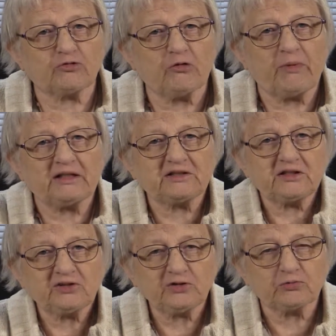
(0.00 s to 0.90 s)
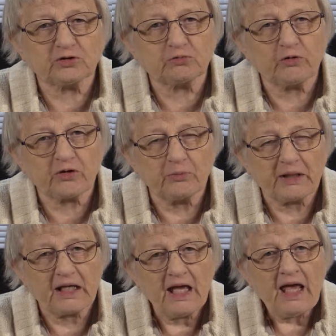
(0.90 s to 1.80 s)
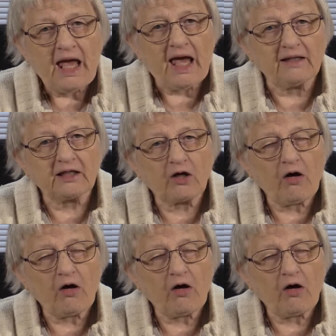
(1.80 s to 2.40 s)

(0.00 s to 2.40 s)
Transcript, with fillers: Well, my sister was with me, and it